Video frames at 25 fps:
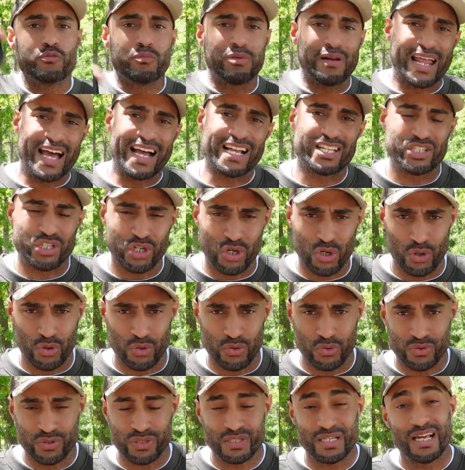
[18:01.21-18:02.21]

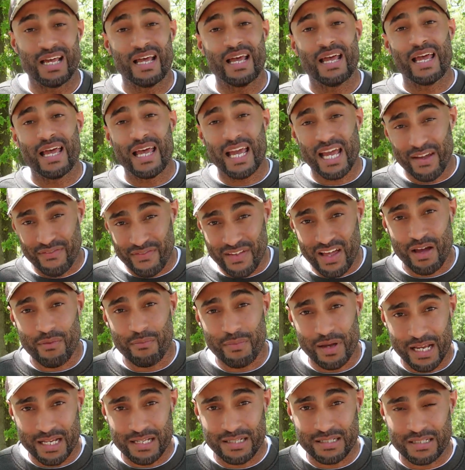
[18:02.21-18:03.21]
plateaus, if that
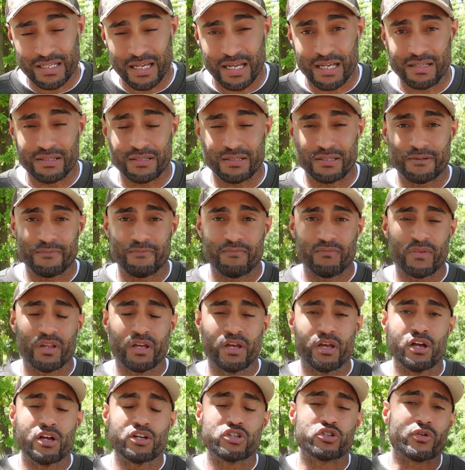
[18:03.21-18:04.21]
makes sense.
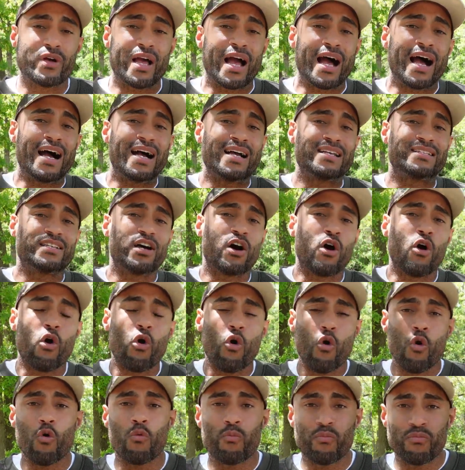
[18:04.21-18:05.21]
So guys, I
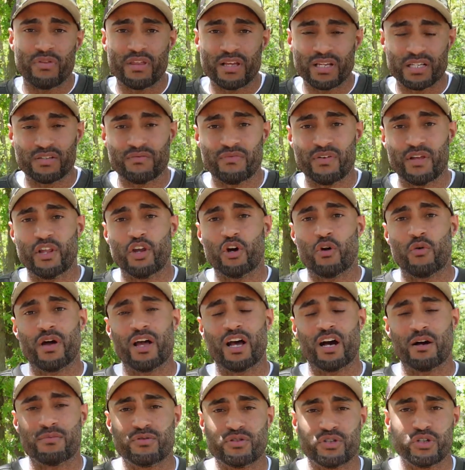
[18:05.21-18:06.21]
hope this video
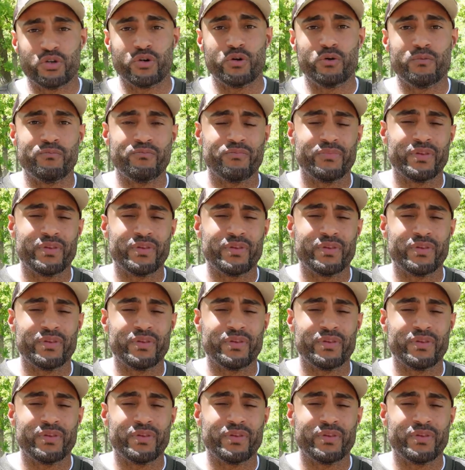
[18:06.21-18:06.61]
helps you.